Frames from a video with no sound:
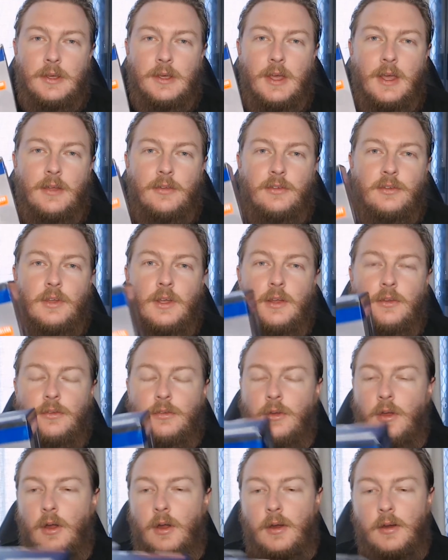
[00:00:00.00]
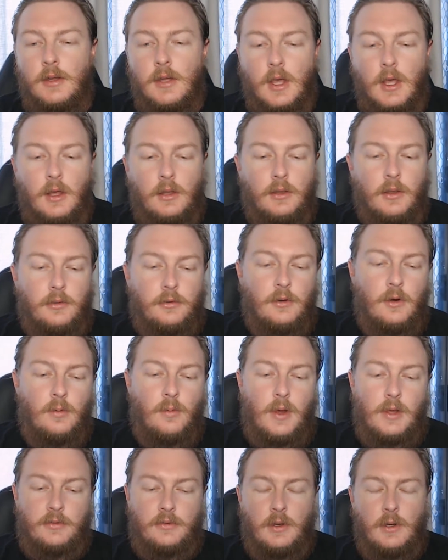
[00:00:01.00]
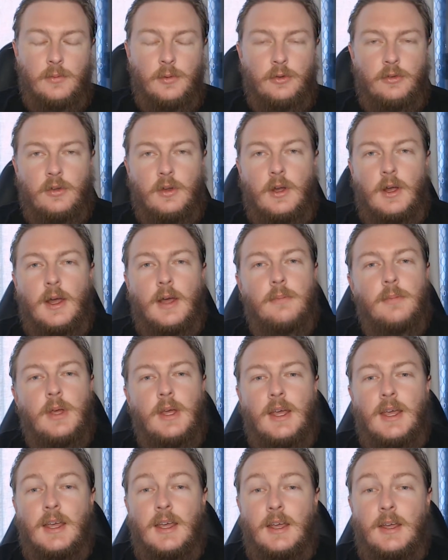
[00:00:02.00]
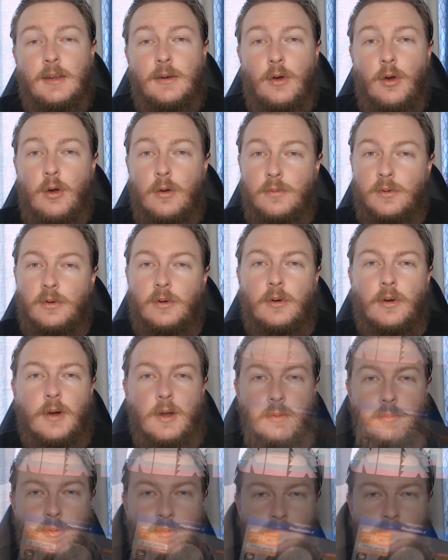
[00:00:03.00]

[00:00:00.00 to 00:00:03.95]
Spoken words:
headset. So let's not waste any more time and open her up.